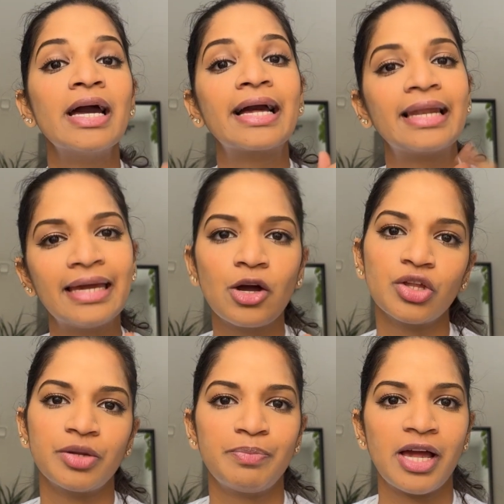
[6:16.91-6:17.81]
click on
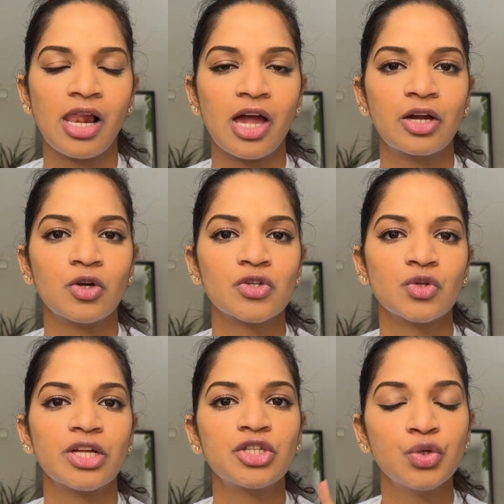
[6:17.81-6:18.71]
that bell icon so
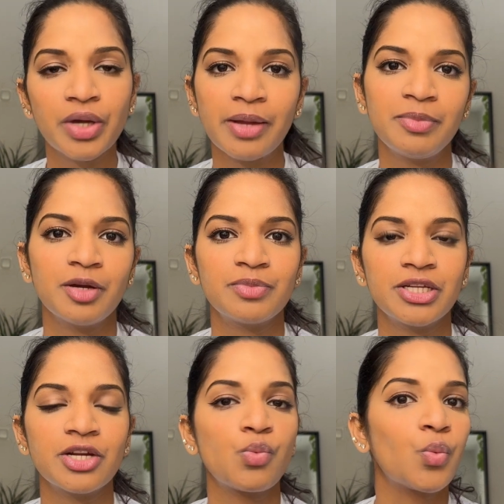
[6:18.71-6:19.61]
that you can be
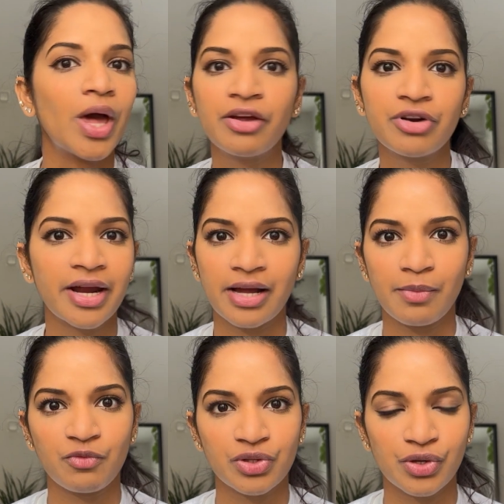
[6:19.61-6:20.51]
updated whenever I come
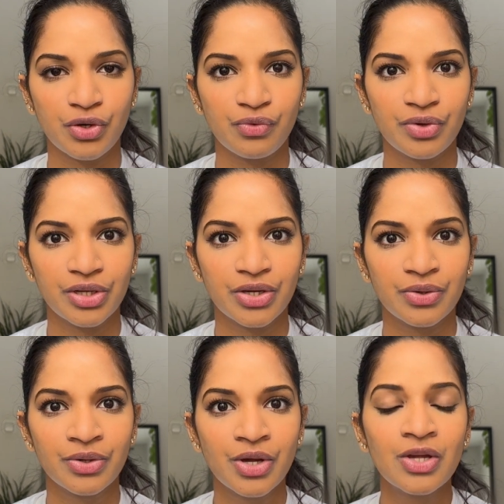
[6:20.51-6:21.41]
up with a new video.
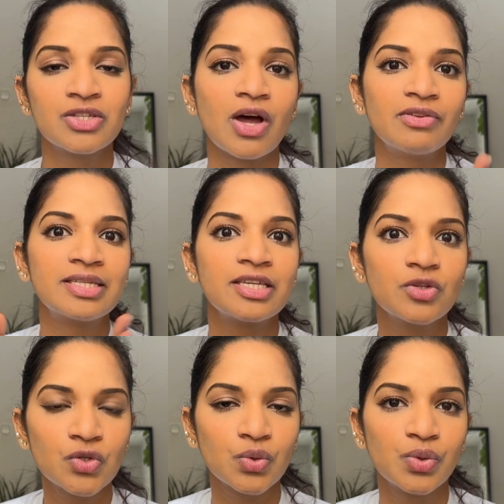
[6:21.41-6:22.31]
So I will see you
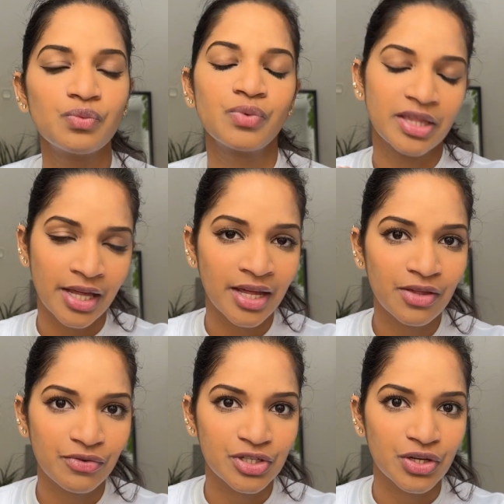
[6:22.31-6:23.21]
soon with another
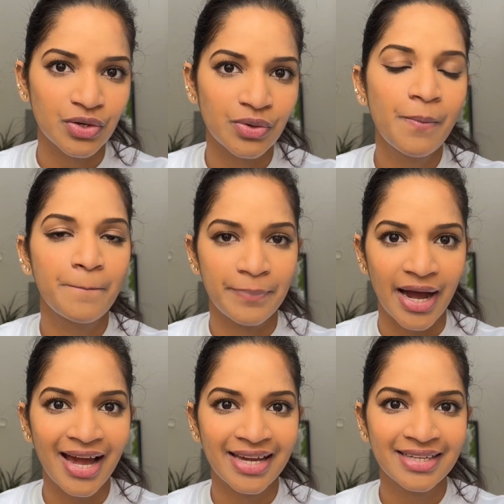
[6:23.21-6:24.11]
video.
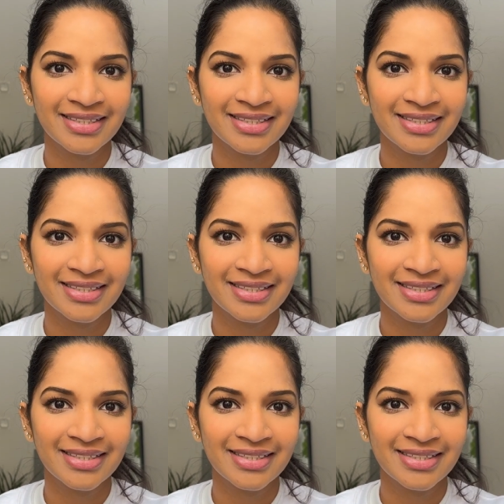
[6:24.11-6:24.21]
Bye.